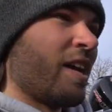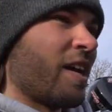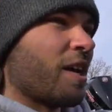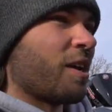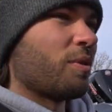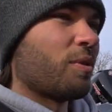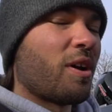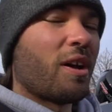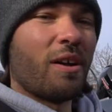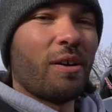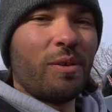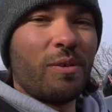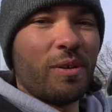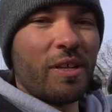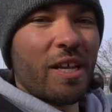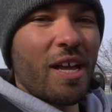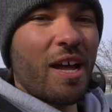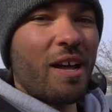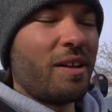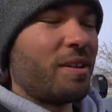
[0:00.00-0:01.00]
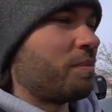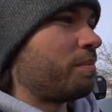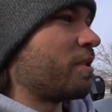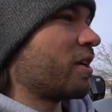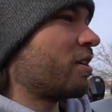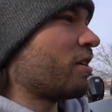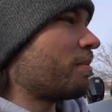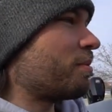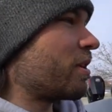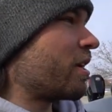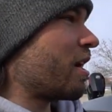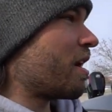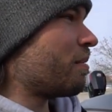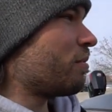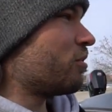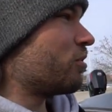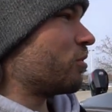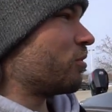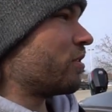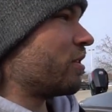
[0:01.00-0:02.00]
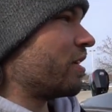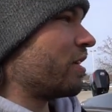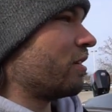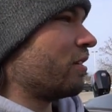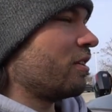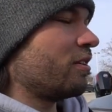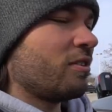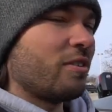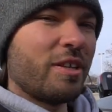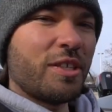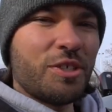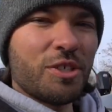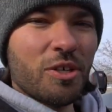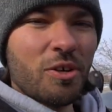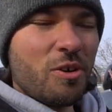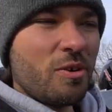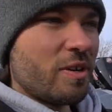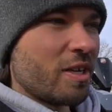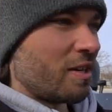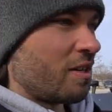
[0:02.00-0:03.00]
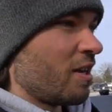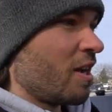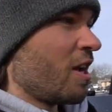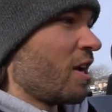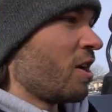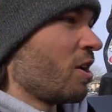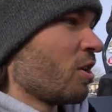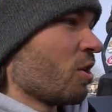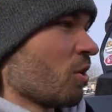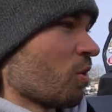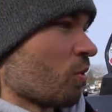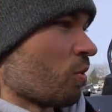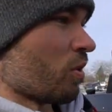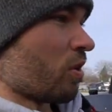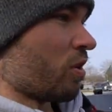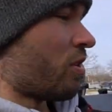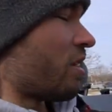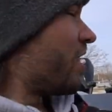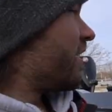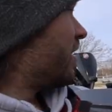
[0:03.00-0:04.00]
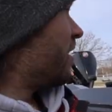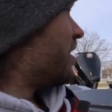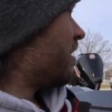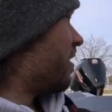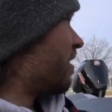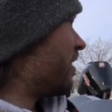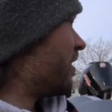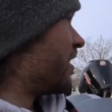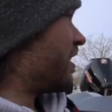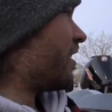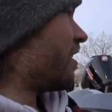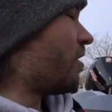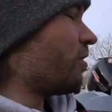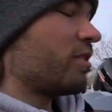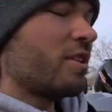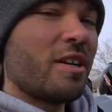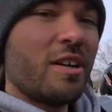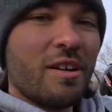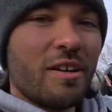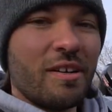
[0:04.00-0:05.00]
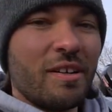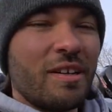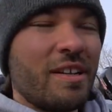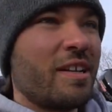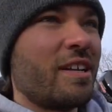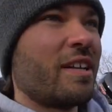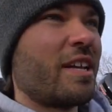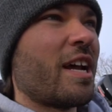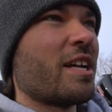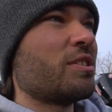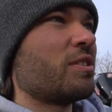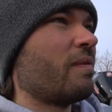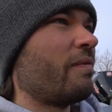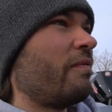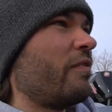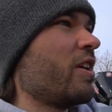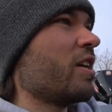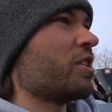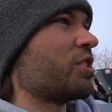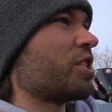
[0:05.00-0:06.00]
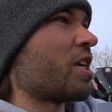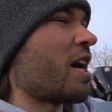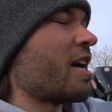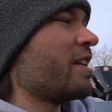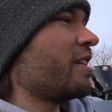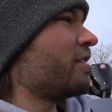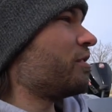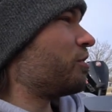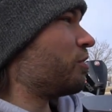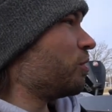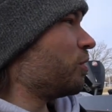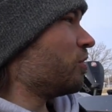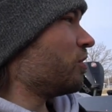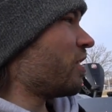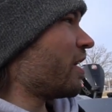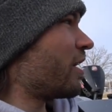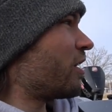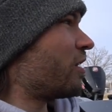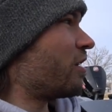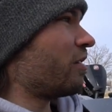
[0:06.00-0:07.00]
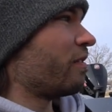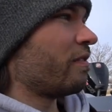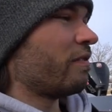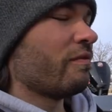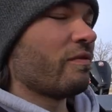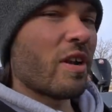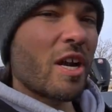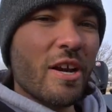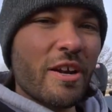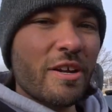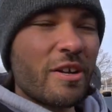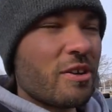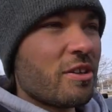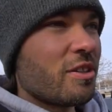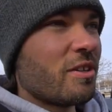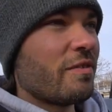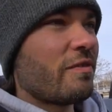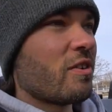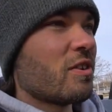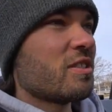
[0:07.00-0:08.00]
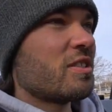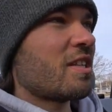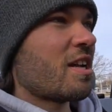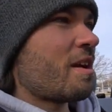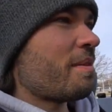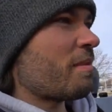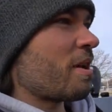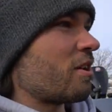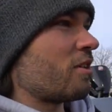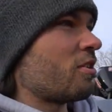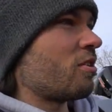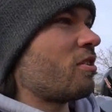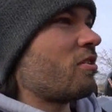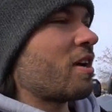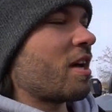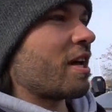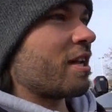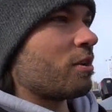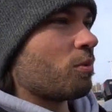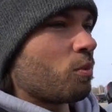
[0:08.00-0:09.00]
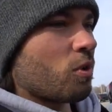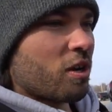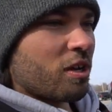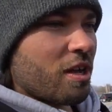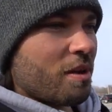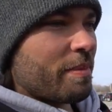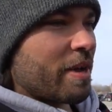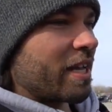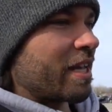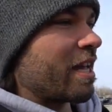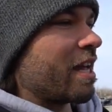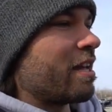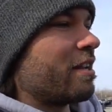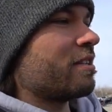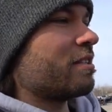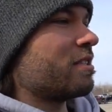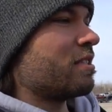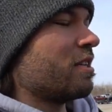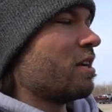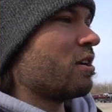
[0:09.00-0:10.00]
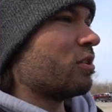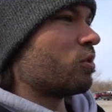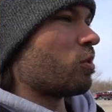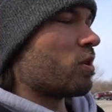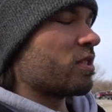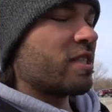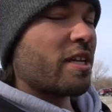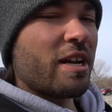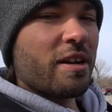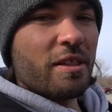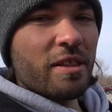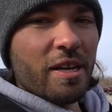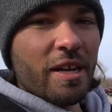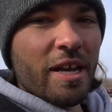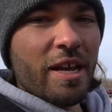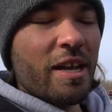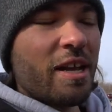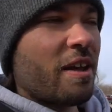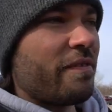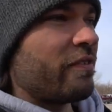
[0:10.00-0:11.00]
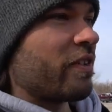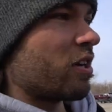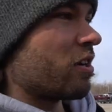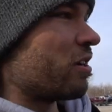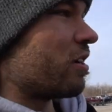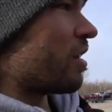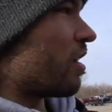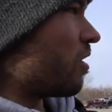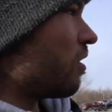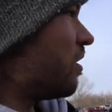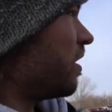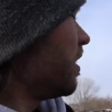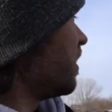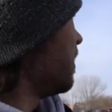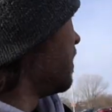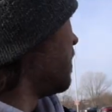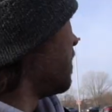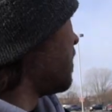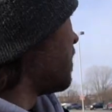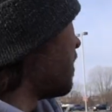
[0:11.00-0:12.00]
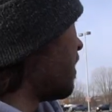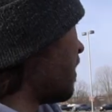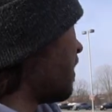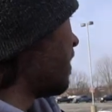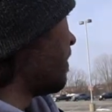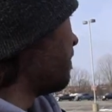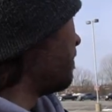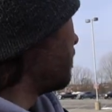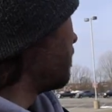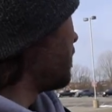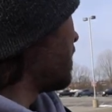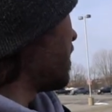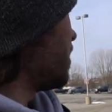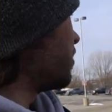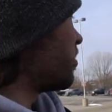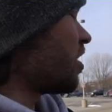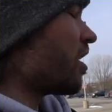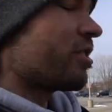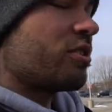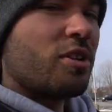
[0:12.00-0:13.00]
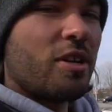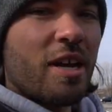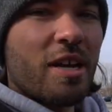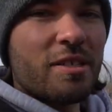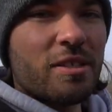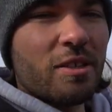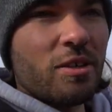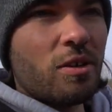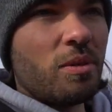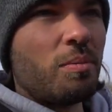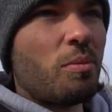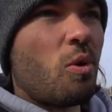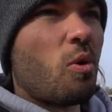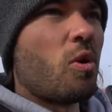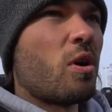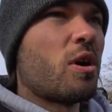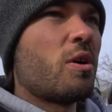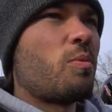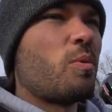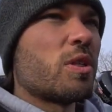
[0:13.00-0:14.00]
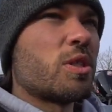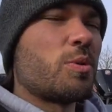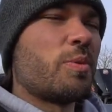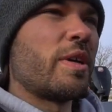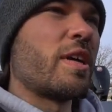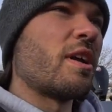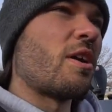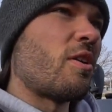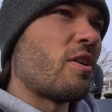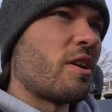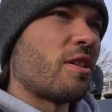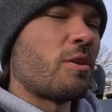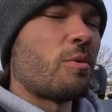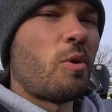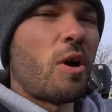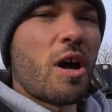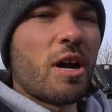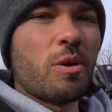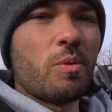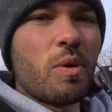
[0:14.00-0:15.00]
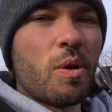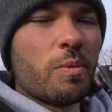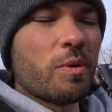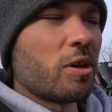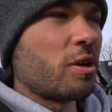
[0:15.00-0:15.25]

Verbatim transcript: And uh, yeah, picking up the camera, doing a little intro, and we're ready to get out there and catch some fish. I didn't do like very good the first time. I don't know. I had to work on my cadence. Towards the end of the day, I figured it out um, I'll talk to you guys a little more once we get out on the water what